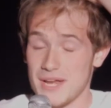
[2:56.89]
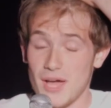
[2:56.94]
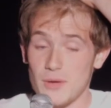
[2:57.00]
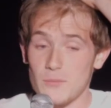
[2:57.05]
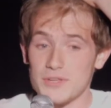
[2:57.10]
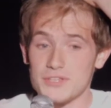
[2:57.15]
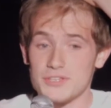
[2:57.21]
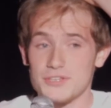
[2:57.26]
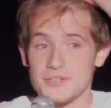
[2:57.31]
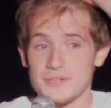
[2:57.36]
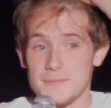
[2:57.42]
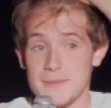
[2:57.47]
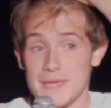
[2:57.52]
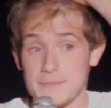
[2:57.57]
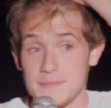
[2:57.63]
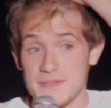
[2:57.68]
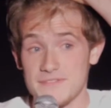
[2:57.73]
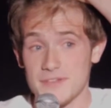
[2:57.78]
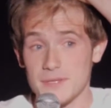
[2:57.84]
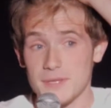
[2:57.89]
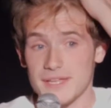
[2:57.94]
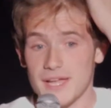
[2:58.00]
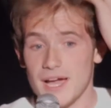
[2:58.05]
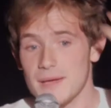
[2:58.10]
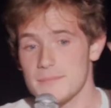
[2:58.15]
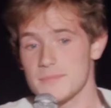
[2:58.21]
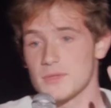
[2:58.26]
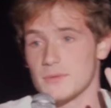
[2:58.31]
I want you to make me feel like
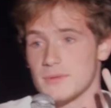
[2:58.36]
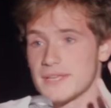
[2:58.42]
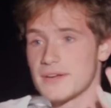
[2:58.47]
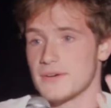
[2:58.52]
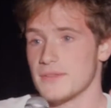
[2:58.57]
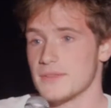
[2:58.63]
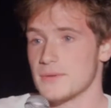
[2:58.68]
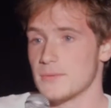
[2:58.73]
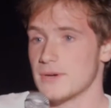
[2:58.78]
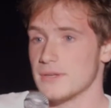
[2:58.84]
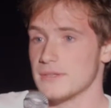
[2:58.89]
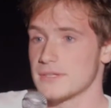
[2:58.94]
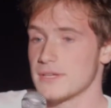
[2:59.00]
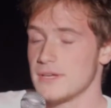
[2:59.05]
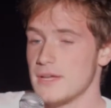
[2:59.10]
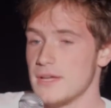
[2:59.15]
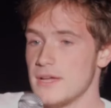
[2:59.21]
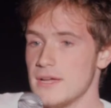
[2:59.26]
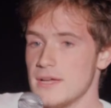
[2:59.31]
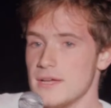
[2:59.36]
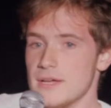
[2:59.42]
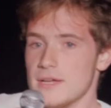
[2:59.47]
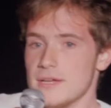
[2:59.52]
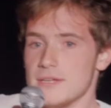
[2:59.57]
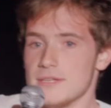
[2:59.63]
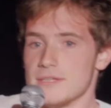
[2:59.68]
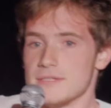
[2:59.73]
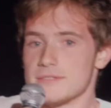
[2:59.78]
I'm the only girl in the world."
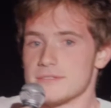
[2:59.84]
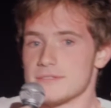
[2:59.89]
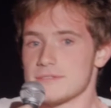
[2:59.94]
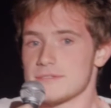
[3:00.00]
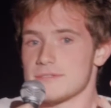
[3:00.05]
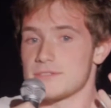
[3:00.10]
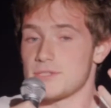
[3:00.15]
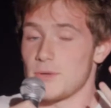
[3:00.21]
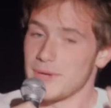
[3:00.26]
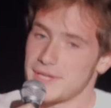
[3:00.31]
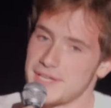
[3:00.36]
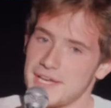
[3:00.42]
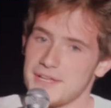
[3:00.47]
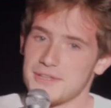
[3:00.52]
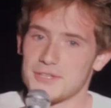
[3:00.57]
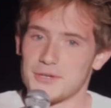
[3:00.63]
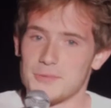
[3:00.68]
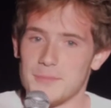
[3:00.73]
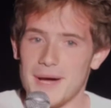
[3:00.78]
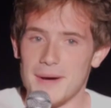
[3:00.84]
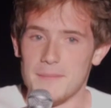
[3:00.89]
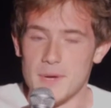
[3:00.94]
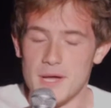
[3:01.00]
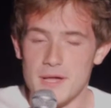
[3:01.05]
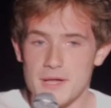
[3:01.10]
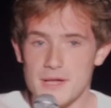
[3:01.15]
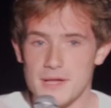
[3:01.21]
So I killed her mum.